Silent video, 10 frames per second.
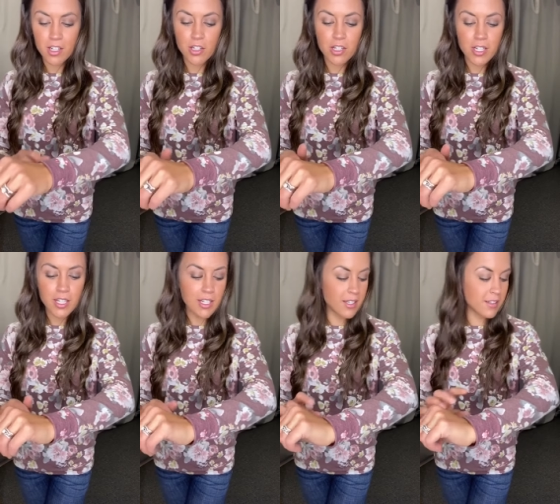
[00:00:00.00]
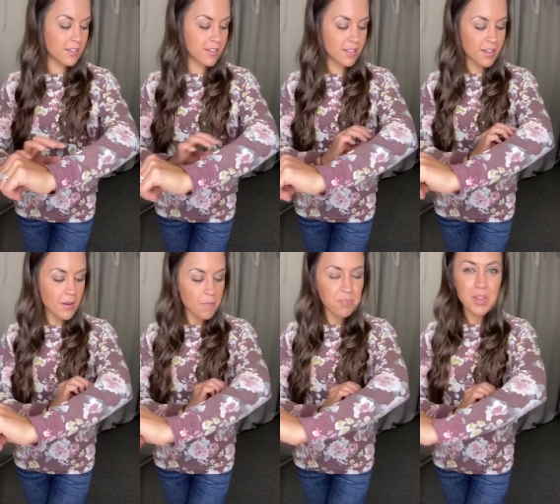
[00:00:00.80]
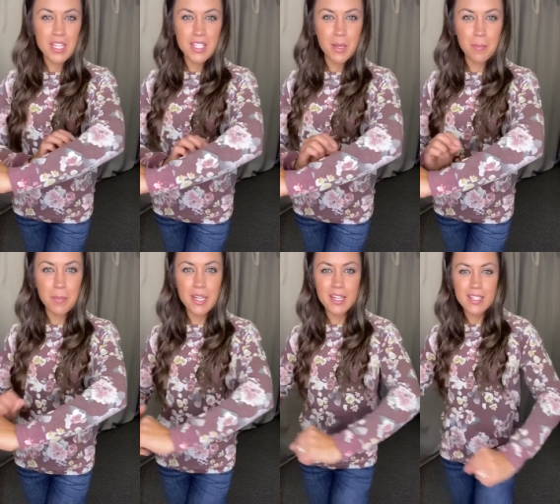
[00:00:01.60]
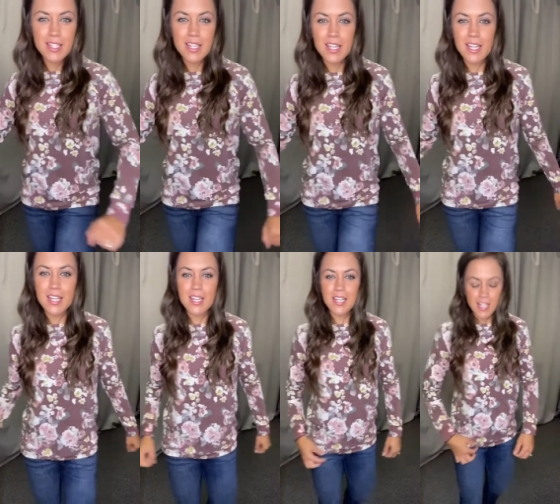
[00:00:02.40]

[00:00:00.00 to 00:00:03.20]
greens and some pinks in it,